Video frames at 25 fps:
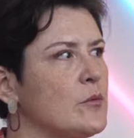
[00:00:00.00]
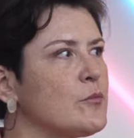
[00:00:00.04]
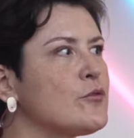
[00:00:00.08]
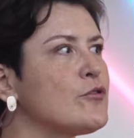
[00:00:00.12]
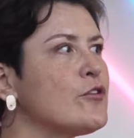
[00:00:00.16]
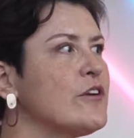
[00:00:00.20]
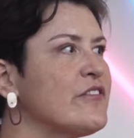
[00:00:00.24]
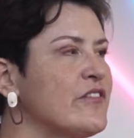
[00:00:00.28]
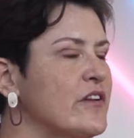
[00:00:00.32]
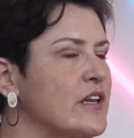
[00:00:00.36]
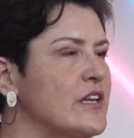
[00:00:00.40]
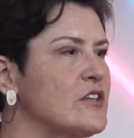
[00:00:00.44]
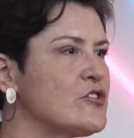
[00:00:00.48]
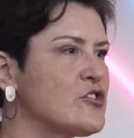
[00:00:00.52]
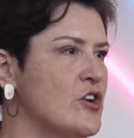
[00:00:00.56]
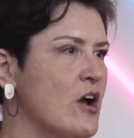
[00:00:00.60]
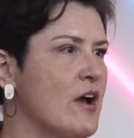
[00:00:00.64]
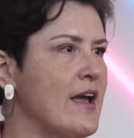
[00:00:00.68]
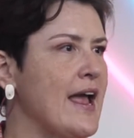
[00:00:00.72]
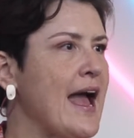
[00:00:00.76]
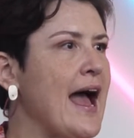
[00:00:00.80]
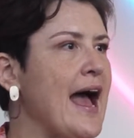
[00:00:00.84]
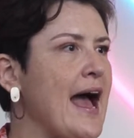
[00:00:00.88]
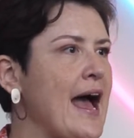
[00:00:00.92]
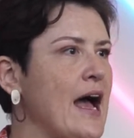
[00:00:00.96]
privilege I
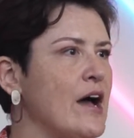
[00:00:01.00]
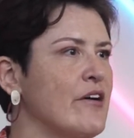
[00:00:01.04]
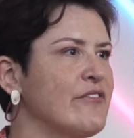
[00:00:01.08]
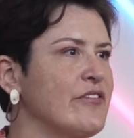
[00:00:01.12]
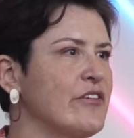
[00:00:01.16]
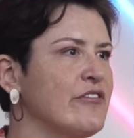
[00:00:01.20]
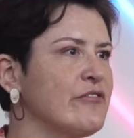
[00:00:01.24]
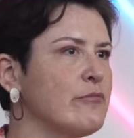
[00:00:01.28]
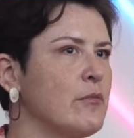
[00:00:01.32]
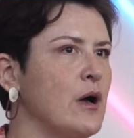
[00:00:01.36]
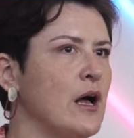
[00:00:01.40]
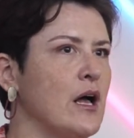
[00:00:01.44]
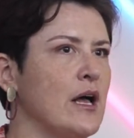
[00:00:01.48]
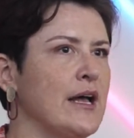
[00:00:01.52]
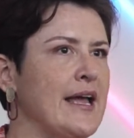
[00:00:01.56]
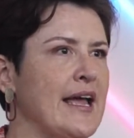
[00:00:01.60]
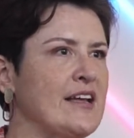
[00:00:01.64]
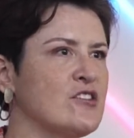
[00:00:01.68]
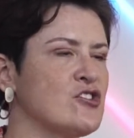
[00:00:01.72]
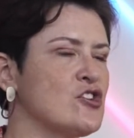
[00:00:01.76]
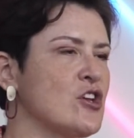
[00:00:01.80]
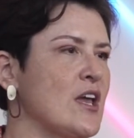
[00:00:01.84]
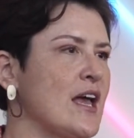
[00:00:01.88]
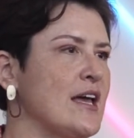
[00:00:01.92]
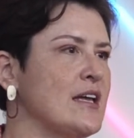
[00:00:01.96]
have of my
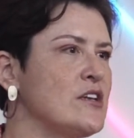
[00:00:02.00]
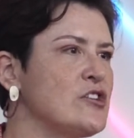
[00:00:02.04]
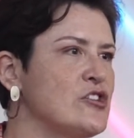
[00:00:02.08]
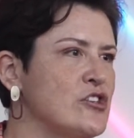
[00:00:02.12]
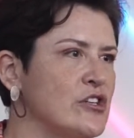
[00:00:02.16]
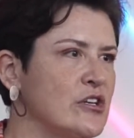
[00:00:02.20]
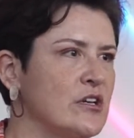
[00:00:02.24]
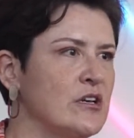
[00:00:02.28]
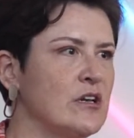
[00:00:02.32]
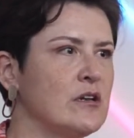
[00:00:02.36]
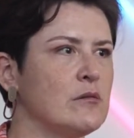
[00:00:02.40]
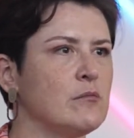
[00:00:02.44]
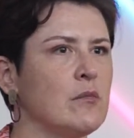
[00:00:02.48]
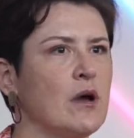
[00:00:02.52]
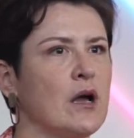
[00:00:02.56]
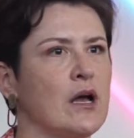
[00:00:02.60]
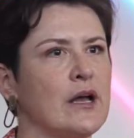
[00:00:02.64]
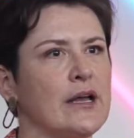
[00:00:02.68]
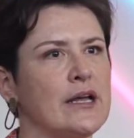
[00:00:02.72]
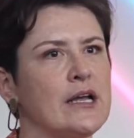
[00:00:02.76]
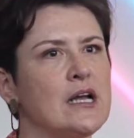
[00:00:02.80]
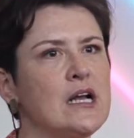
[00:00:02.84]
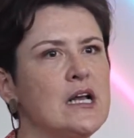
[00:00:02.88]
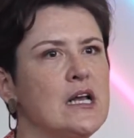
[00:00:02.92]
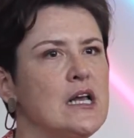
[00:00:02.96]
education and
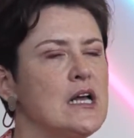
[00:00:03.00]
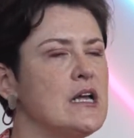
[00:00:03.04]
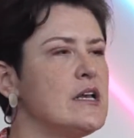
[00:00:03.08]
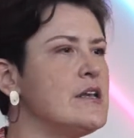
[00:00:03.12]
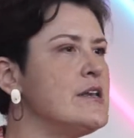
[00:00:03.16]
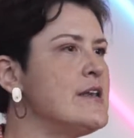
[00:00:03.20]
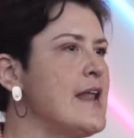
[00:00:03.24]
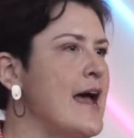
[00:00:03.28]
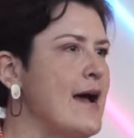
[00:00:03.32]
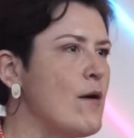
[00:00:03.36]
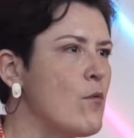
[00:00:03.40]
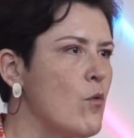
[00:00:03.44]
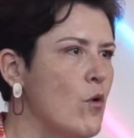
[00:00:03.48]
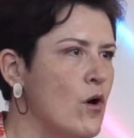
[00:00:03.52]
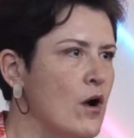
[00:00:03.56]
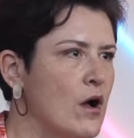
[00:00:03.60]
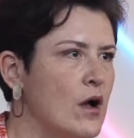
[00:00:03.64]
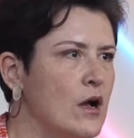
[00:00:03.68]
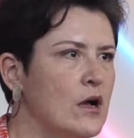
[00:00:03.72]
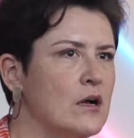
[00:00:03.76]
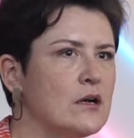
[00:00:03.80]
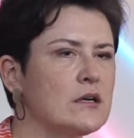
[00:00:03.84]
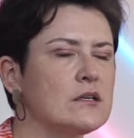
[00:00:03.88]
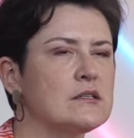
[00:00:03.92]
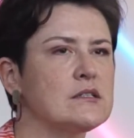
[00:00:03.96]
my
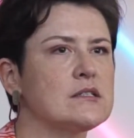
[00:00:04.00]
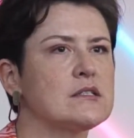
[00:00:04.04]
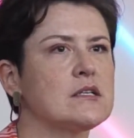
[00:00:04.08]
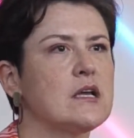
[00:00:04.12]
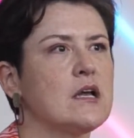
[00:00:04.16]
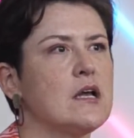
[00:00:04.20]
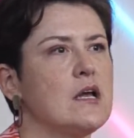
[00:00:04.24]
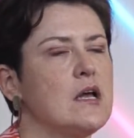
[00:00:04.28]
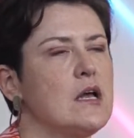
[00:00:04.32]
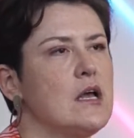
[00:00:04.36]
networks.